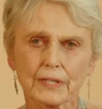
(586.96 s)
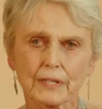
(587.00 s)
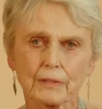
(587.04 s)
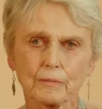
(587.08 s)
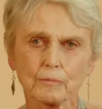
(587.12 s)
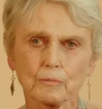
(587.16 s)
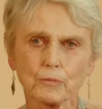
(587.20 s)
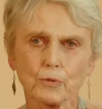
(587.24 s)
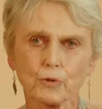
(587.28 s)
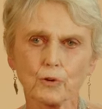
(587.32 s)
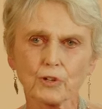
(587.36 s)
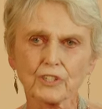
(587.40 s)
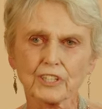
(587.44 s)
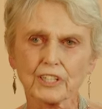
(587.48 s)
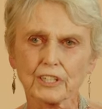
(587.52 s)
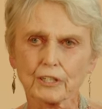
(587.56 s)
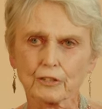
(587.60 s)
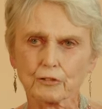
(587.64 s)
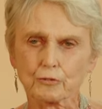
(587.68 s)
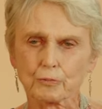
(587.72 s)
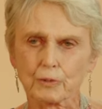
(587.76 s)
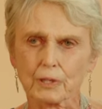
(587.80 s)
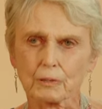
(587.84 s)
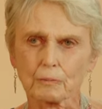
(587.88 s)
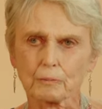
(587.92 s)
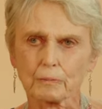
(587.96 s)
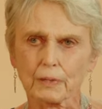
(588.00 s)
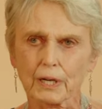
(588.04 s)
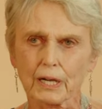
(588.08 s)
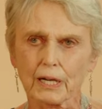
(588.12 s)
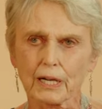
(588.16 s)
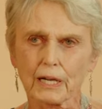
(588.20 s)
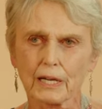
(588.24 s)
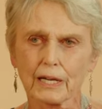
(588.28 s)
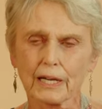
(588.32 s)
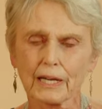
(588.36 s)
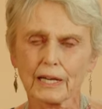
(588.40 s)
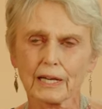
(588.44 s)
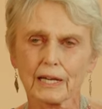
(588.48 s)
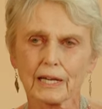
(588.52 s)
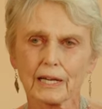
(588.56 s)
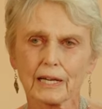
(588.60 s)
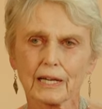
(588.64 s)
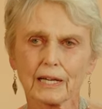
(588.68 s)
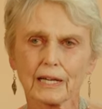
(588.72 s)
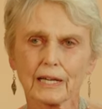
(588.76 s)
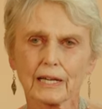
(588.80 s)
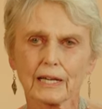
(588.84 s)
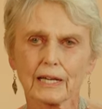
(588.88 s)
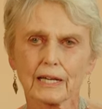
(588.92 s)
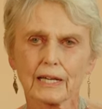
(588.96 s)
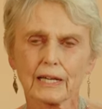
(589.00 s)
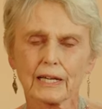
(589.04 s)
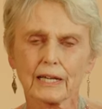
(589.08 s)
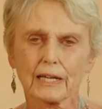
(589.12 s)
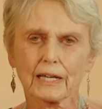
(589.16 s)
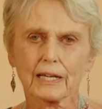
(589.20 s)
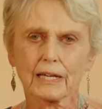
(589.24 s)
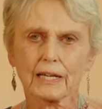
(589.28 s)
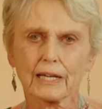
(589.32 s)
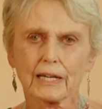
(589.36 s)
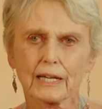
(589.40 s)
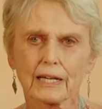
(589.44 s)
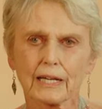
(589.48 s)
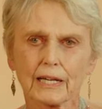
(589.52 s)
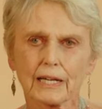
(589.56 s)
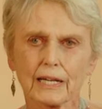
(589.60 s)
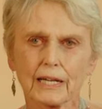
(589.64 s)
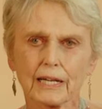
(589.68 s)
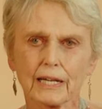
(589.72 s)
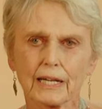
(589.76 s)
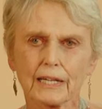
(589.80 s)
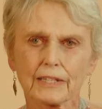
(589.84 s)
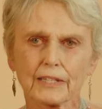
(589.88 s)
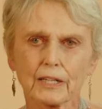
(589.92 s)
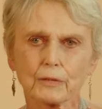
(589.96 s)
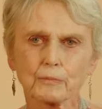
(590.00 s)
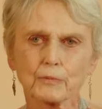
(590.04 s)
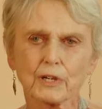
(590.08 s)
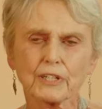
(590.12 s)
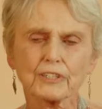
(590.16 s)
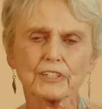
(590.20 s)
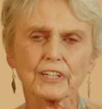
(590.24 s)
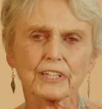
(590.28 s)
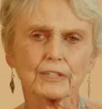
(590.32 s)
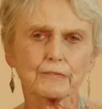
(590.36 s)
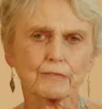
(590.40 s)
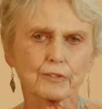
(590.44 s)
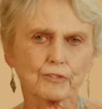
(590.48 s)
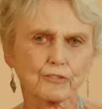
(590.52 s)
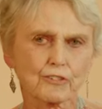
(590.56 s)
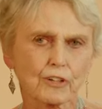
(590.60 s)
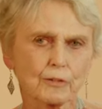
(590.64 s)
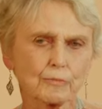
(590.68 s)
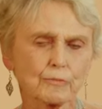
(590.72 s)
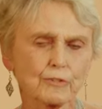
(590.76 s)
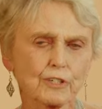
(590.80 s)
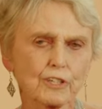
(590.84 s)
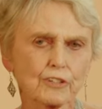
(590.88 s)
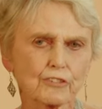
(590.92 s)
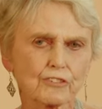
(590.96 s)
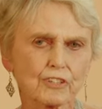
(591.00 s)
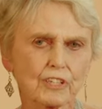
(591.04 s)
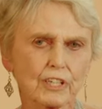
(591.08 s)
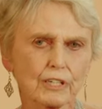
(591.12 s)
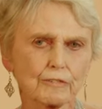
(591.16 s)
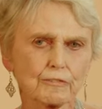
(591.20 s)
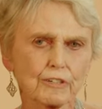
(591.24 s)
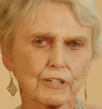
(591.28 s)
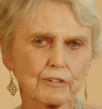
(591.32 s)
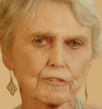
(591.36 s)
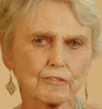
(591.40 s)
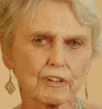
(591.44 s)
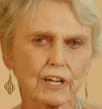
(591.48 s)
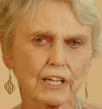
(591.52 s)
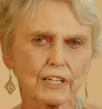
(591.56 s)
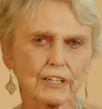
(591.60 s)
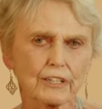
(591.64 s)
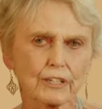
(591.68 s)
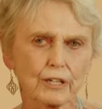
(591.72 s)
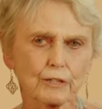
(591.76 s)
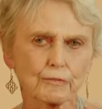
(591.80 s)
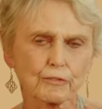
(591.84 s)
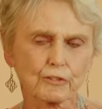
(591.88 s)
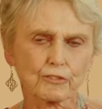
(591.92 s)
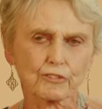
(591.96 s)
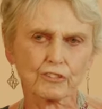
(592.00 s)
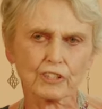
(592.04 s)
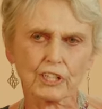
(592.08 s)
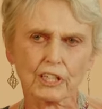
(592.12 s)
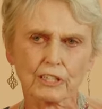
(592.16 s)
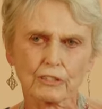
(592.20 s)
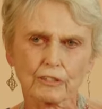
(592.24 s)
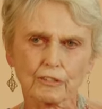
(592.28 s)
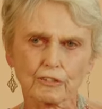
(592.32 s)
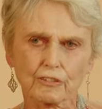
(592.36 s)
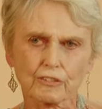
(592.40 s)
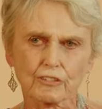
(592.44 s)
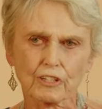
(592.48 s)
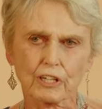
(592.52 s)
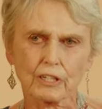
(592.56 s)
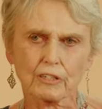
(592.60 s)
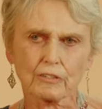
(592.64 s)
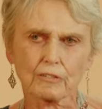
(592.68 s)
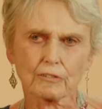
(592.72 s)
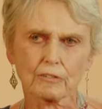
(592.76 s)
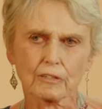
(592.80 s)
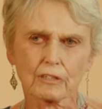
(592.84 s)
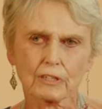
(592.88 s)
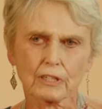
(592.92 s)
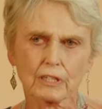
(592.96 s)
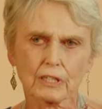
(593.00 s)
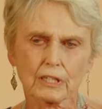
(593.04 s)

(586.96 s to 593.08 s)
More years went by. And then one day, for some reason, I reread Oversea Under Stone